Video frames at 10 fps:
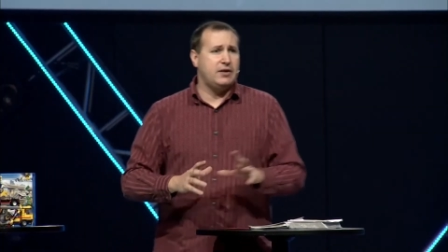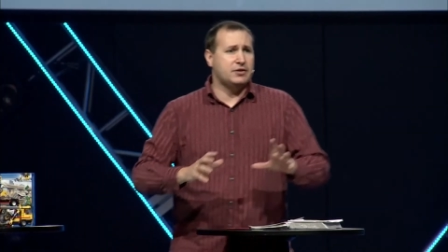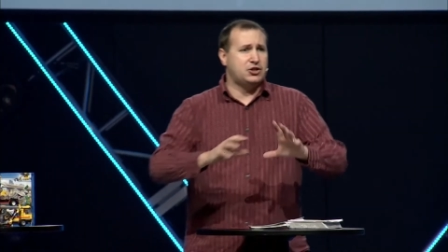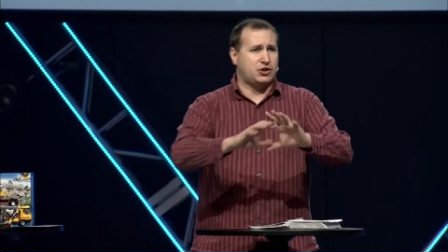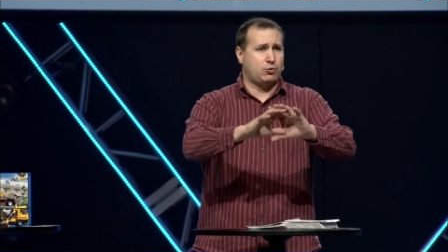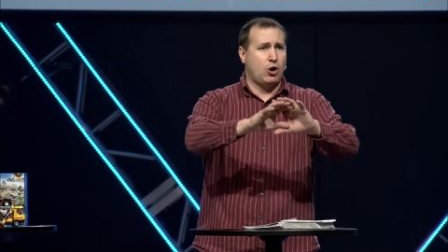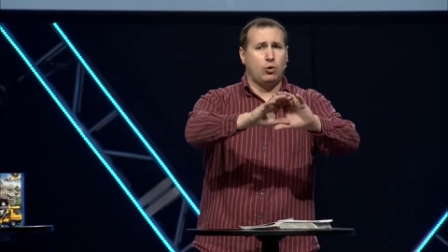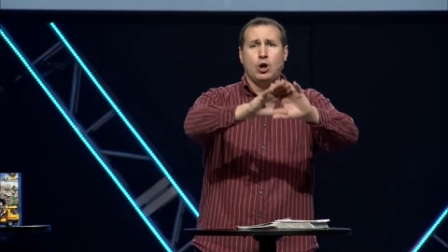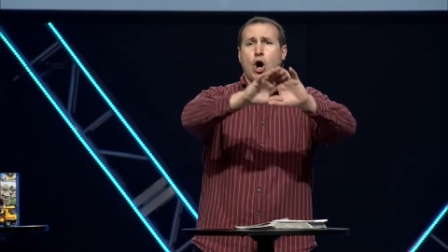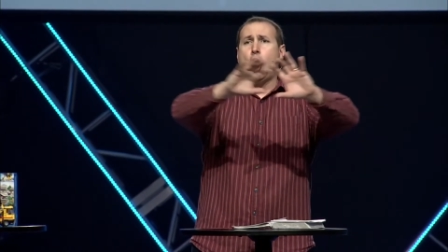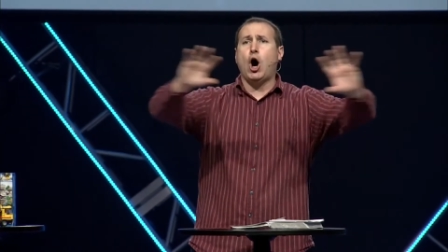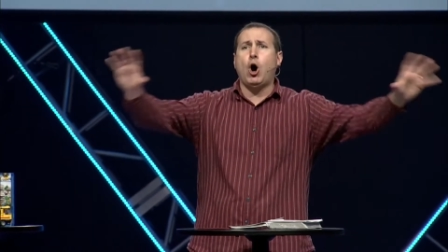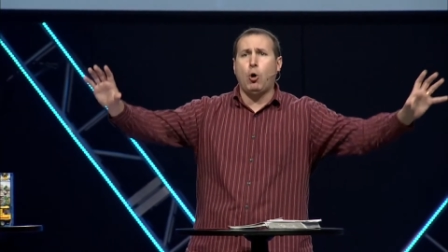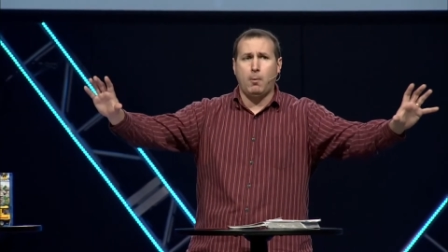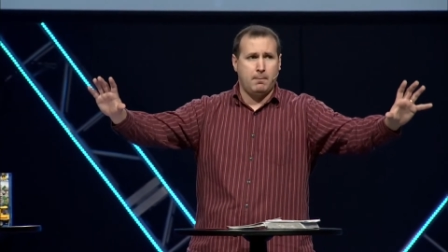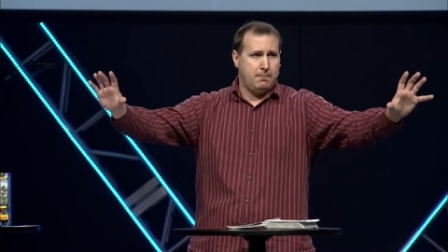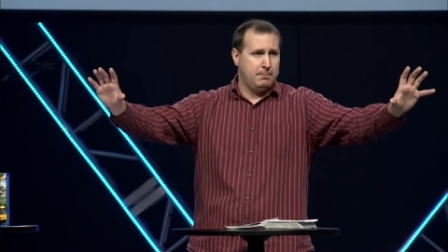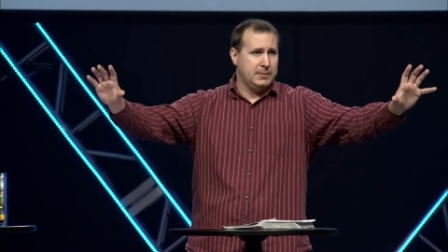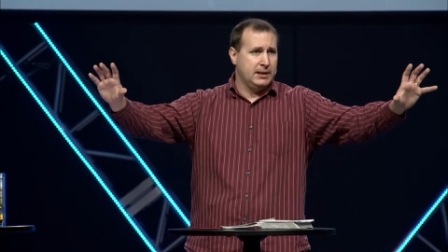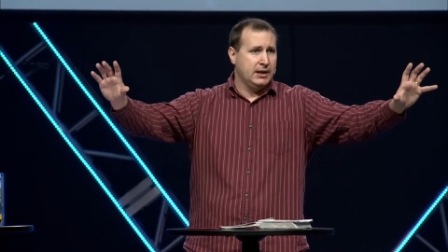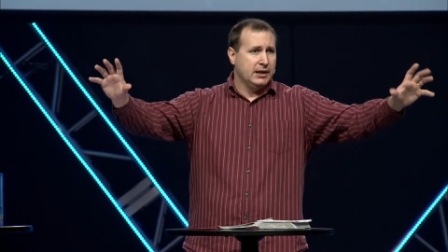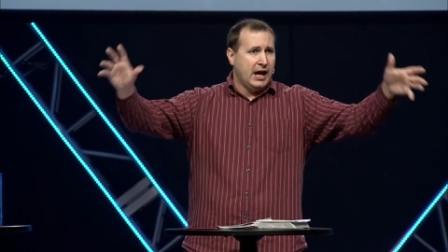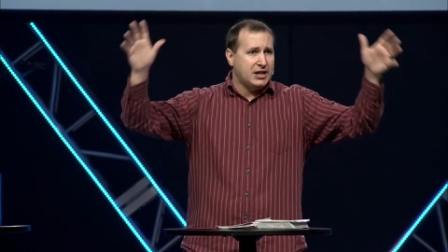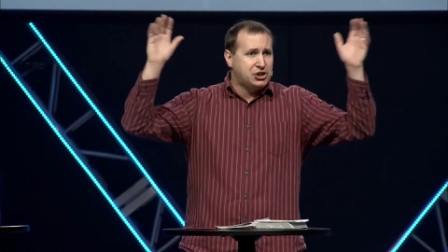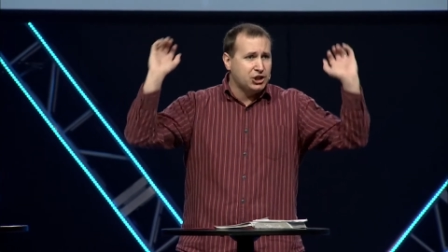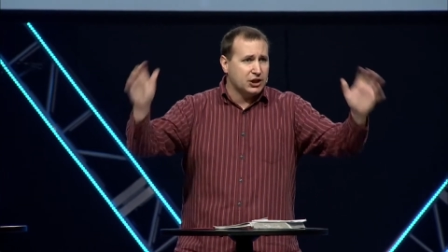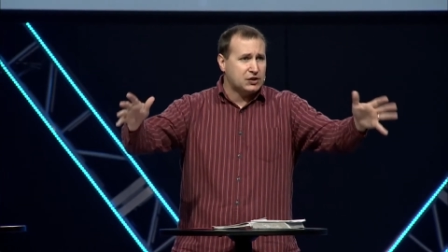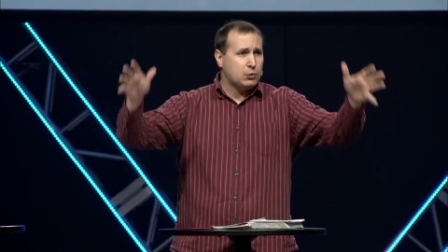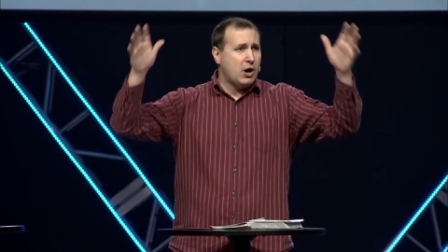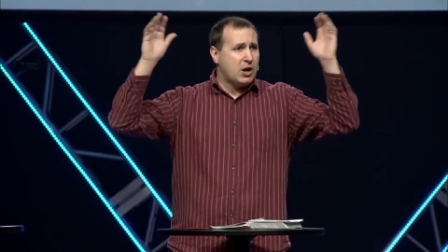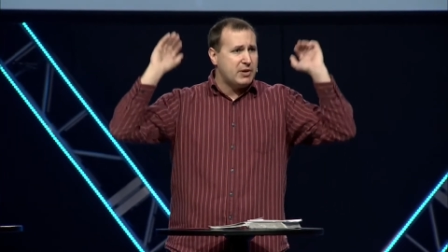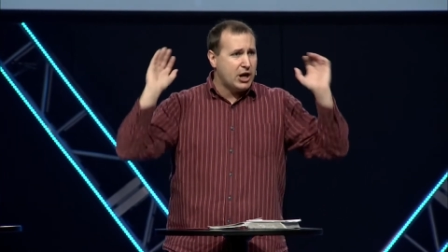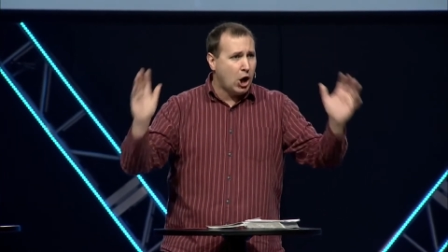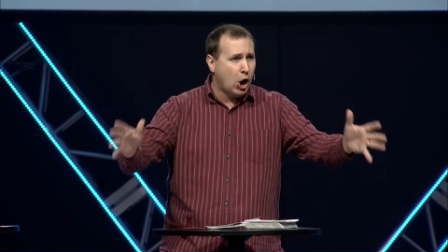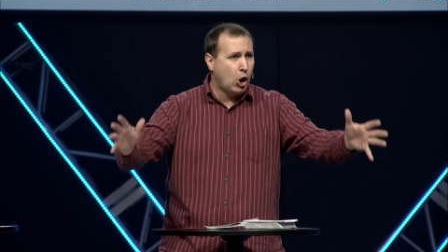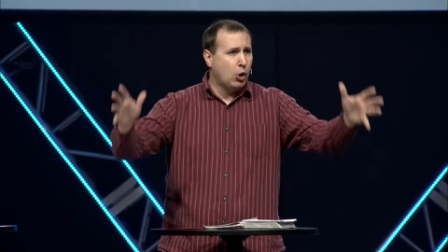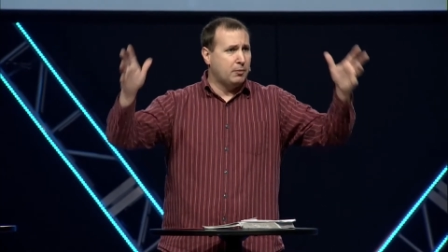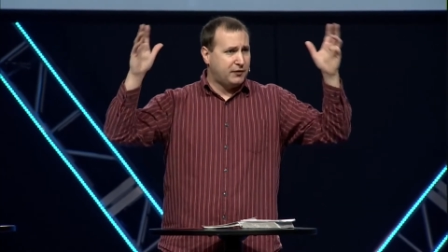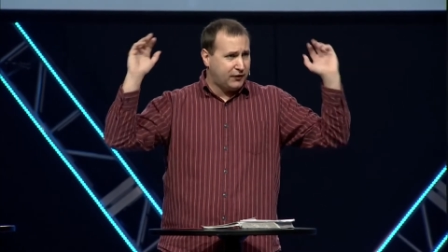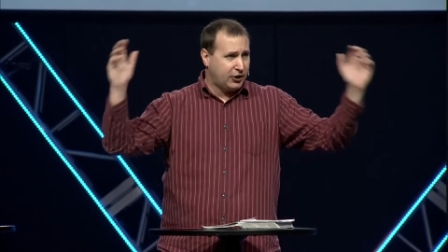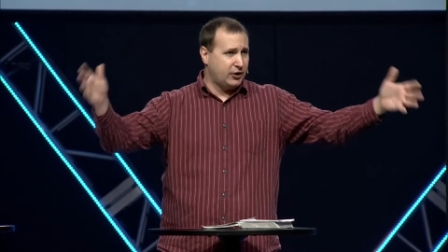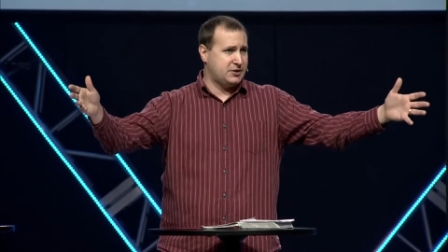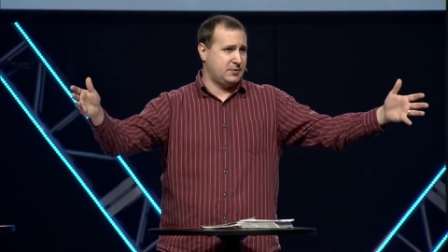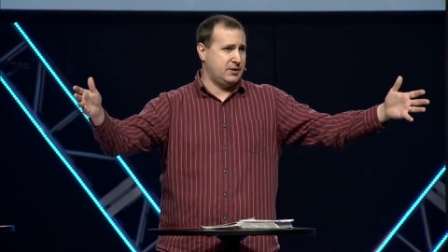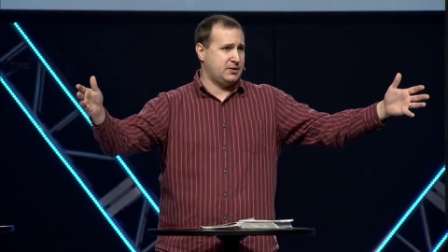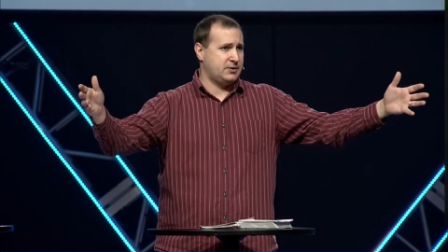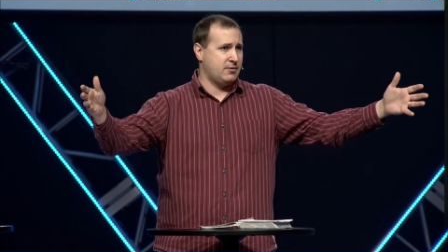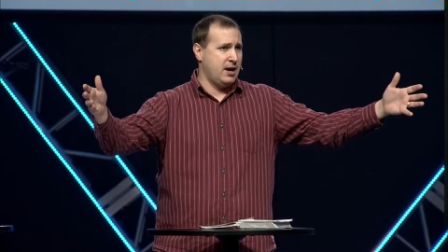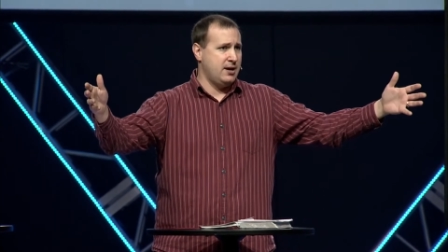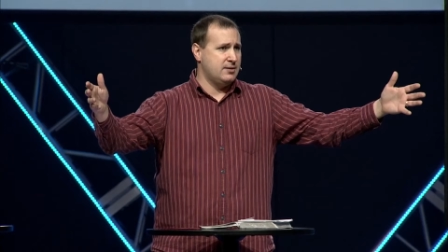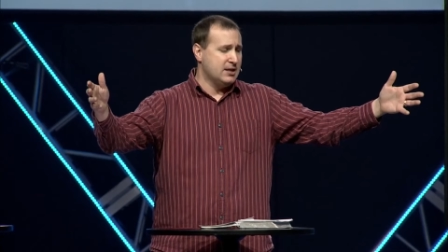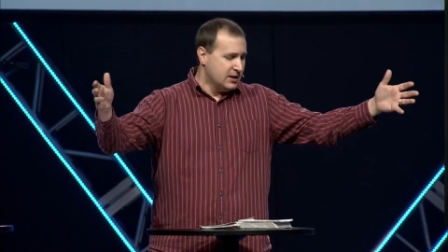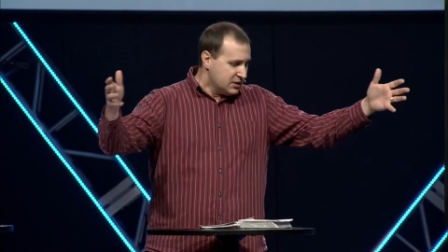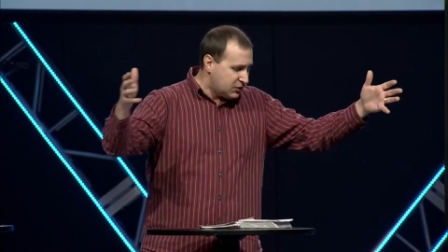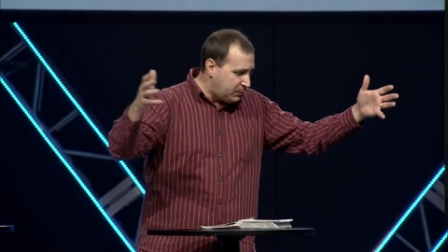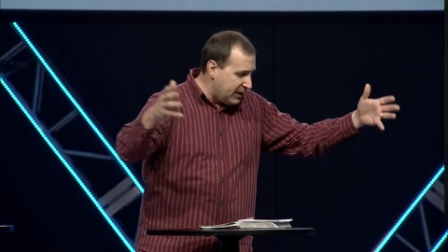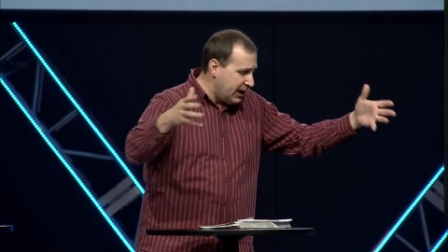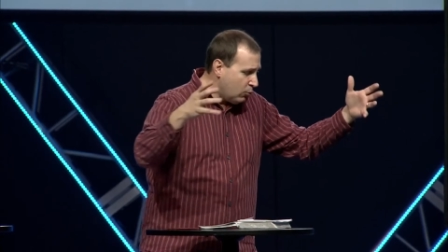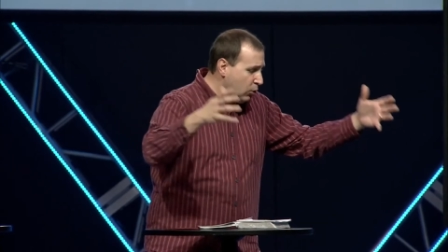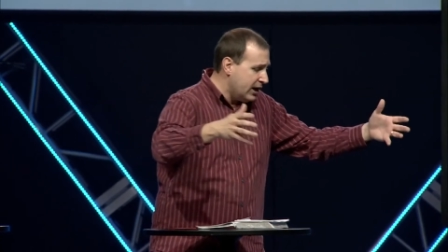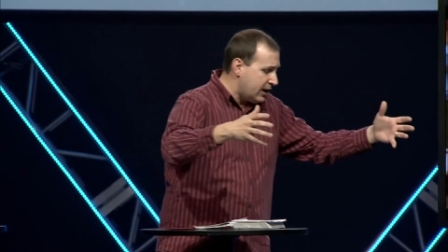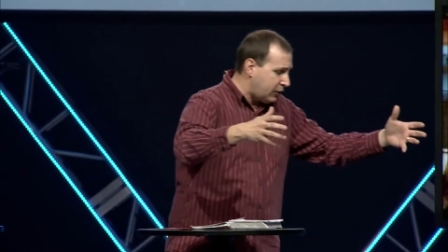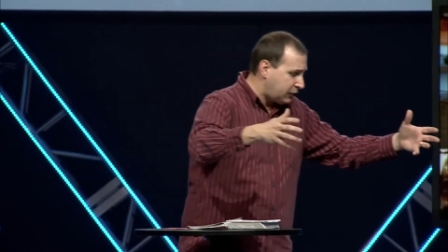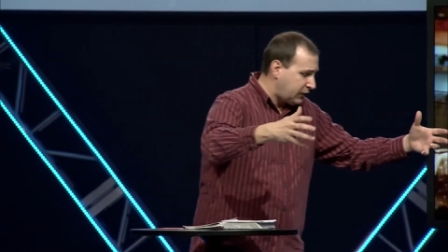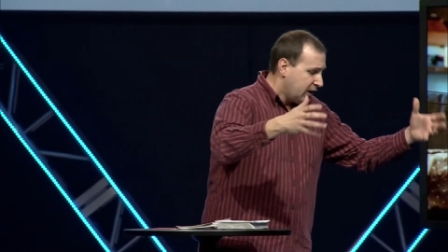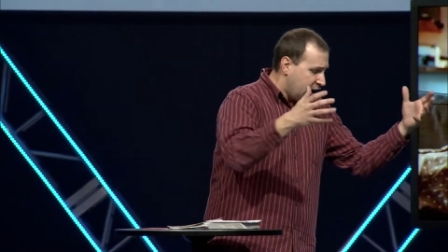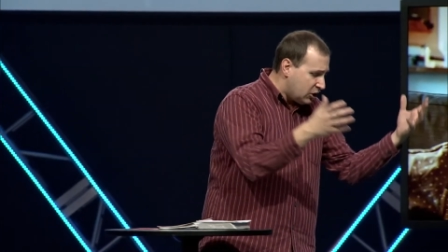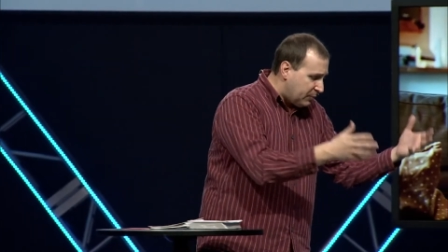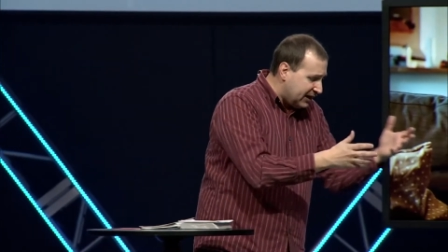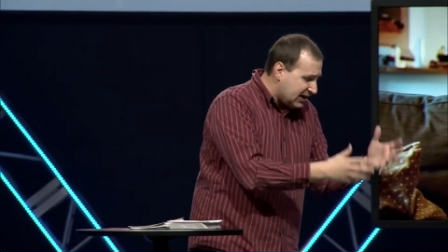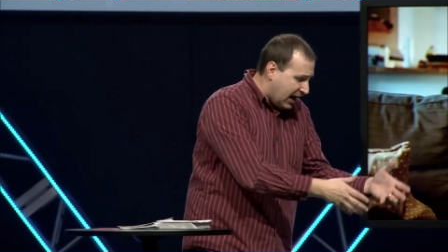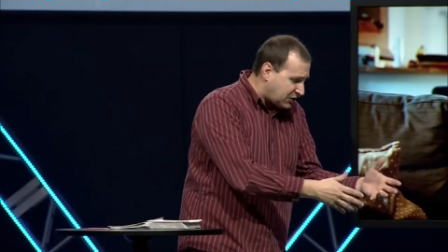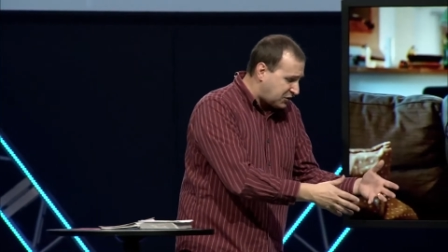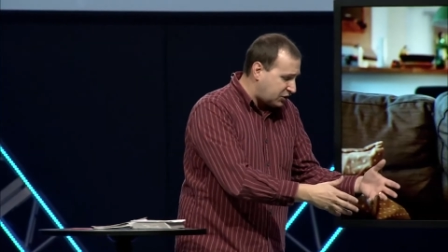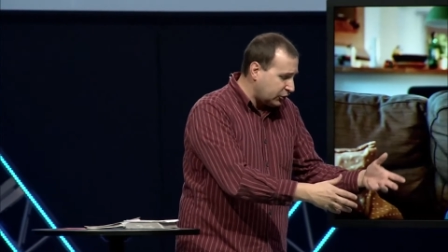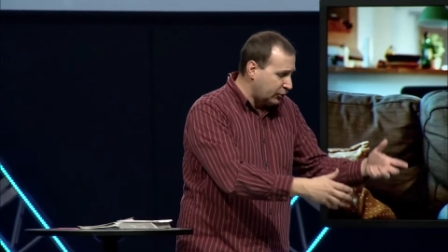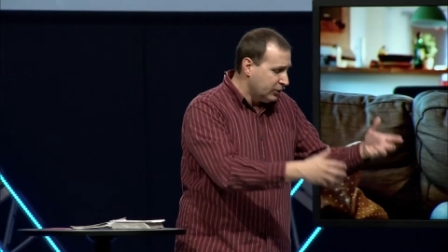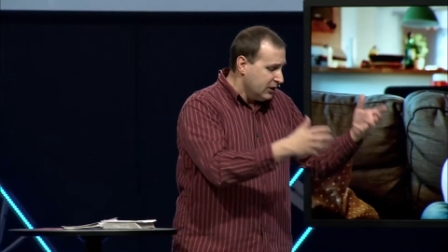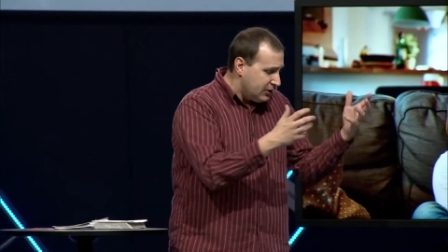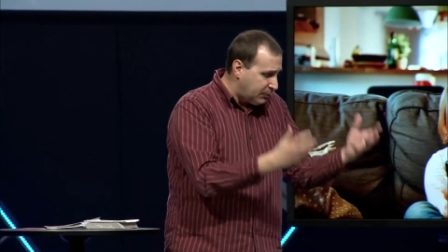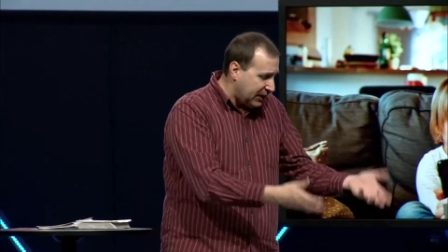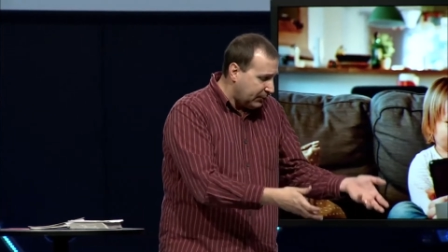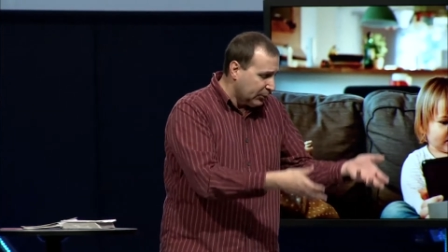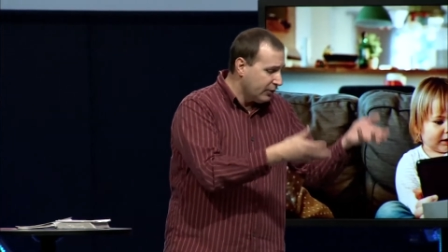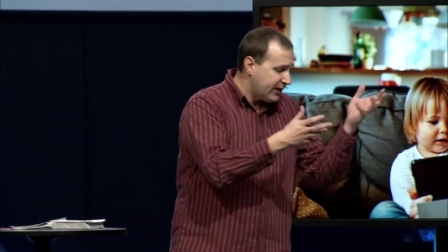even just wrote home. I just want to be home for Christmas, right? To be with and to be next to the people